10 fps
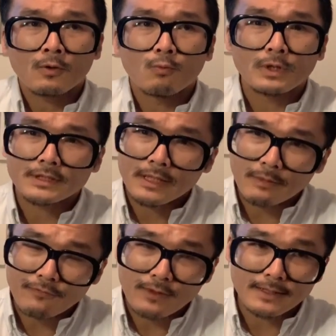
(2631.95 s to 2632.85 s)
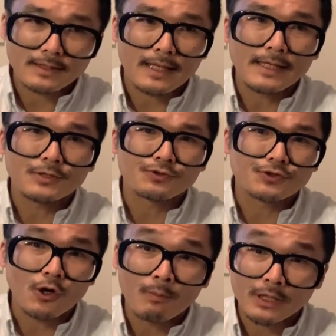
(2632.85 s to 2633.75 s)
Once again, my friends, thank you
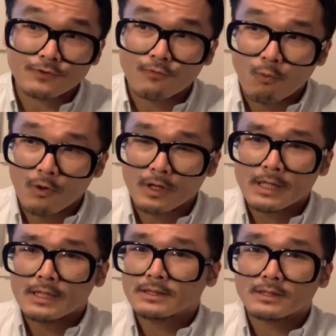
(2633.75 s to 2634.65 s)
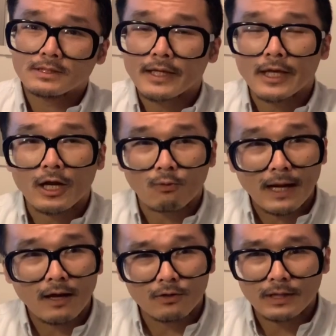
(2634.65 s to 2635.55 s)
so much for sticking
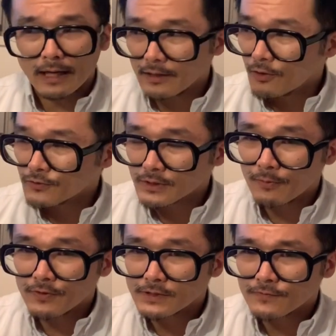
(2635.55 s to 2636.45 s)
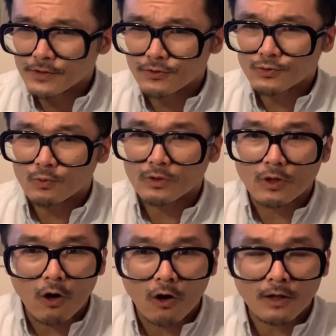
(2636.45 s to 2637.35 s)
around. I know some of these videos were
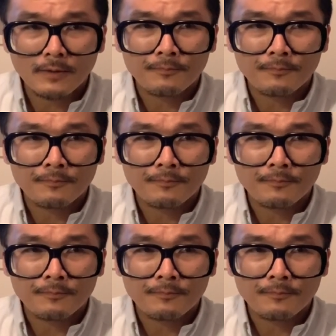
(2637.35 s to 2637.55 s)
long